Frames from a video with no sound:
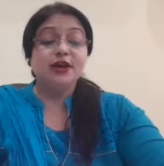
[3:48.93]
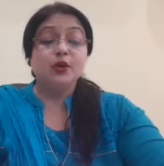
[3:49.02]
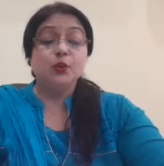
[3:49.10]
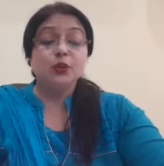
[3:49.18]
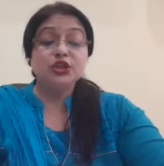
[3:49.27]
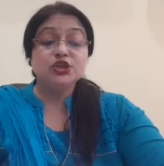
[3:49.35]

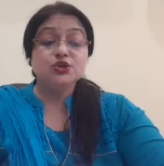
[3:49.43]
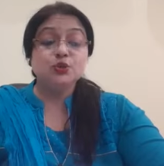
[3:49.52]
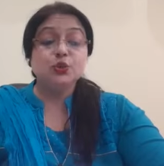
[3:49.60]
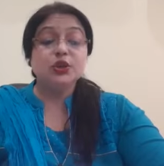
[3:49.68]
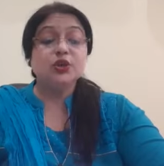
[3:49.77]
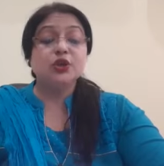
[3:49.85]
which
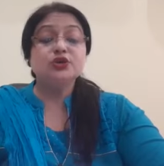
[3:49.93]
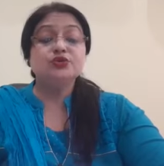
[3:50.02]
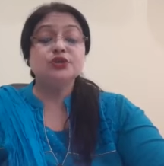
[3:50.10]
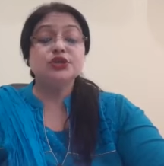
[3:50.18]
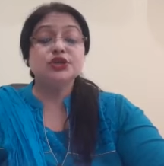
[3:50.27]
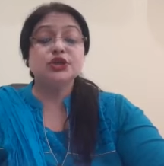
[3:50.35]
will not
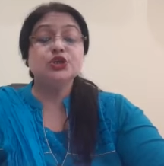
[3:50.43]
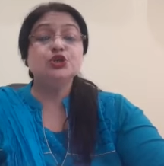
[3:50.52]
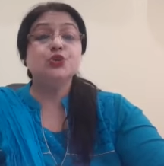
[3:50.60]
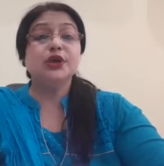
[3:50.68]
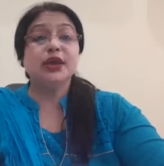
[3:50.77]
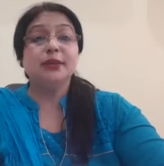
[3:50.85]
return
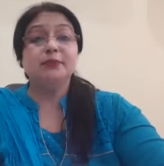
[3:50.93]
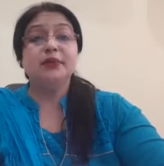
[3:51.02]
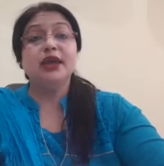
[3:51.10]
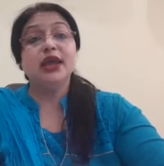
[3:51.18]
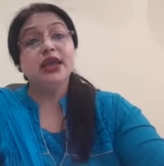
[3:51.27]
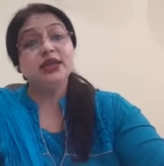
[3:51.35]
to him
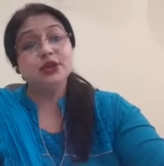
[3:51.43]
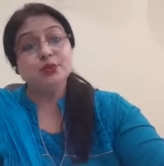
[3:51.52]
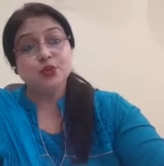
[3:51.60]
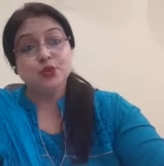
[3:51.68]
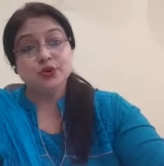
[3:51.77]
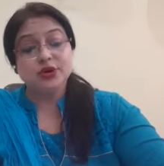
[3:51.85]

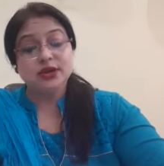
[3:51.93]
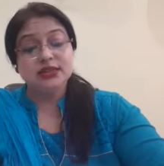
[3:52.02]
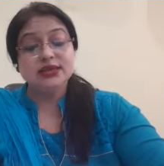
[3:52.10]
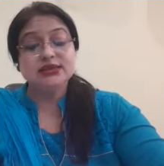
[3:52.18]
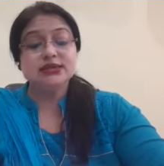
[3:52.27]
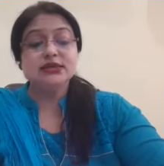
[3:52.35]
anymore.
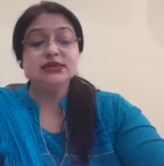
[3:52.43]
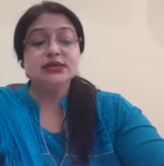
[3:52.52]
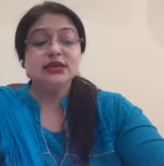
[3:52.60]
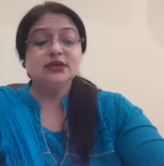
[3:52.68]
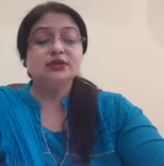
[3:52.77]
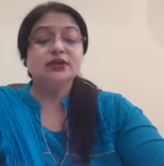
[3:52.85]
That is,
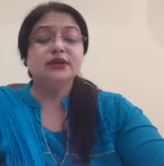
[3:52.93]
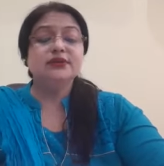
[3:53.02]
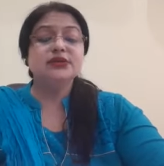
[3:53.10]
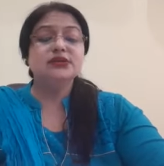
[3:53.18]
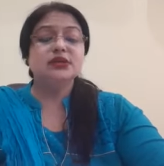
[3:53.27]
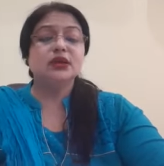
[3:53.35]
there
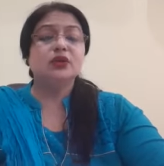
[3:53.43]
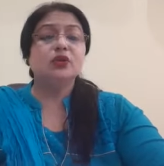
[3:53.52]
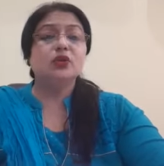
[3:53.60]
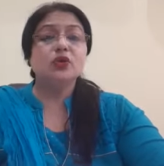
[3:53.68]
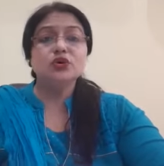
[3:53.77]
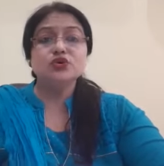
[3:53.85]
is a
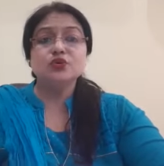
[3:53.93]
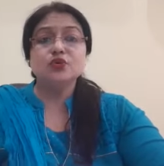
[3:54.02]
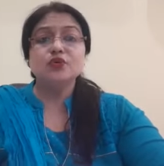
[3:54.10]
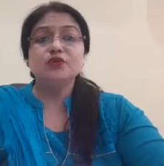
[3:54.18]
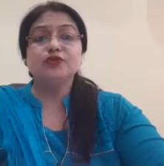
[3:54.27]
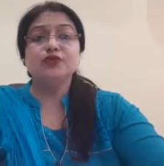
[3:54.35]
lot
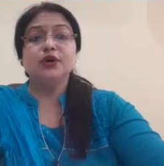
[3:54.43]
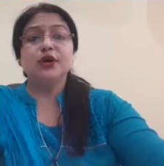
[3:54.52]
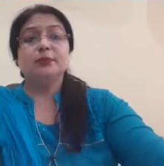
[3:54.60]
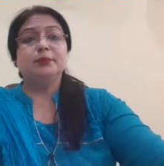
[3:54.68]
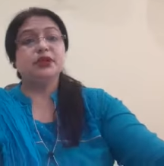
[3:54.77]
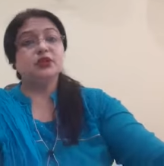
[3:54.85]
of
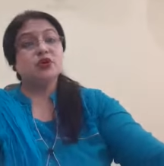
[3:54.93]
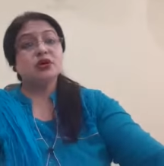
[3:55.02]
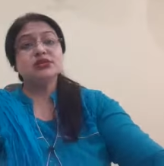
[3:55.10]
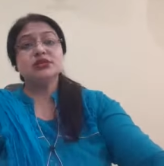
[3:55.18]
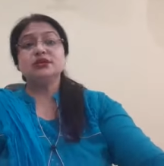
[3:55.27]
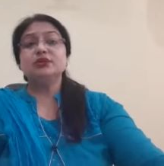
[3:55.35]

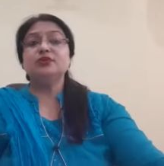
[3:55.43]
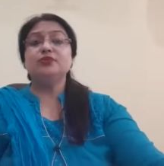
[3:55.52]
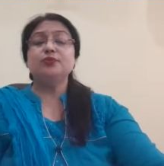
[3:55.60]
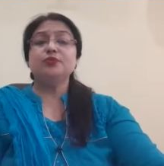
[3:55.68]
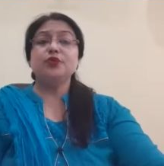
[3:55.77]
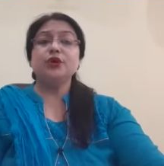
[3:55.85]
pathos in the
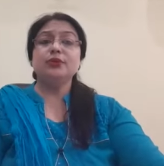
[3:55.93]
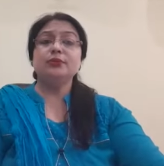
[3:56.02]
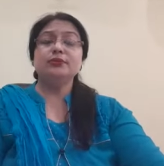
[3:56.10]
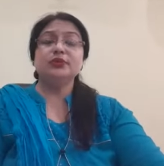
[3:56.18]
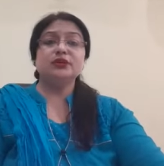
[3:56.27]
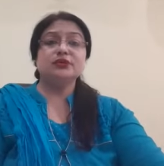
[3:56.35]

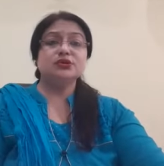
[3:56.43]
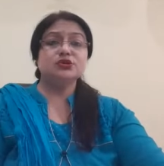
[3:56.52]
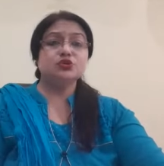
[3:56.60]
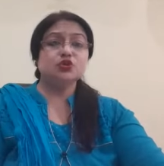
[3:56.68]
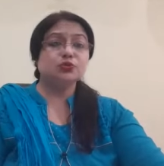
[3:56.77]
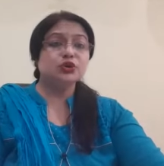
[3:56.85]
poem, there is
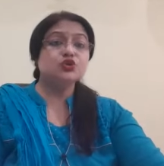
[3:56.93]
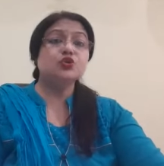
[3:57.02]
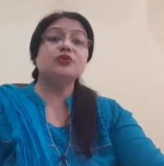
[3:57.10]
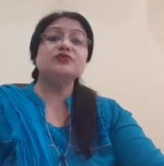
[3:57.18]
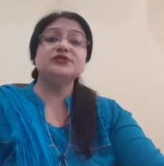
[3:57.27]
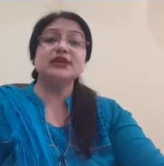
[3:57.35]
so much
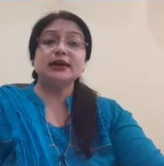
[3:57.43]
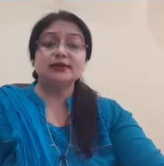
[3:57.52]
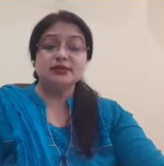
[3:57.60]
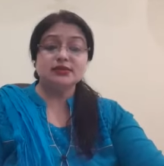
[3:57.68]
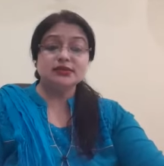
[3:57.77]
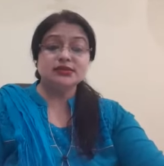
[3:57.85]
of
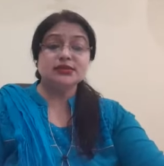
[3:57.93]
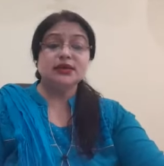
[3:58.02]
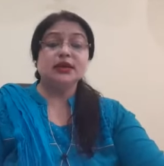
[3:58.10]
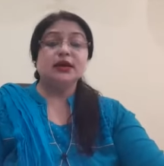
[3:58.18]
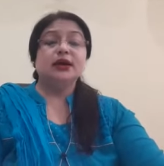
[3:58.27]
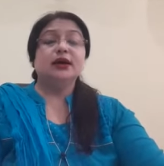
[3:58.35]
sadness,
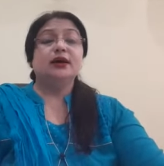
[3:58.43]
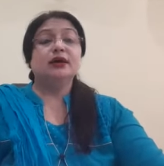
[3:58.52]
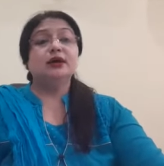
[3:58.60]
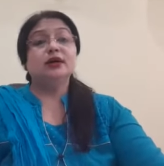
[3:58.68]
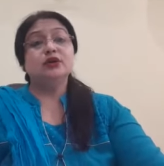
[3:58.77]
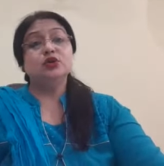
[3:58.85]

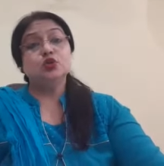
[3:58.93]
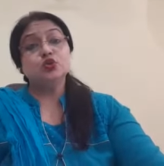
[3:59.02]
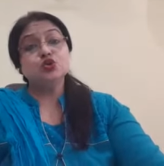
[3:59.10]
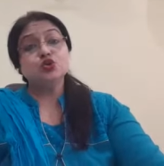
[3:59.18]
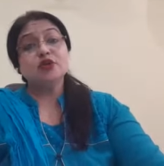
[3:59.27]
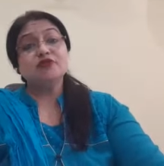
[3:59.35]
a
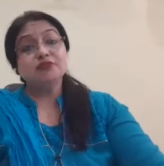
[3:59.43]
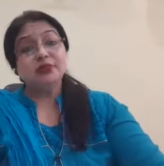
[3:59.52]
note of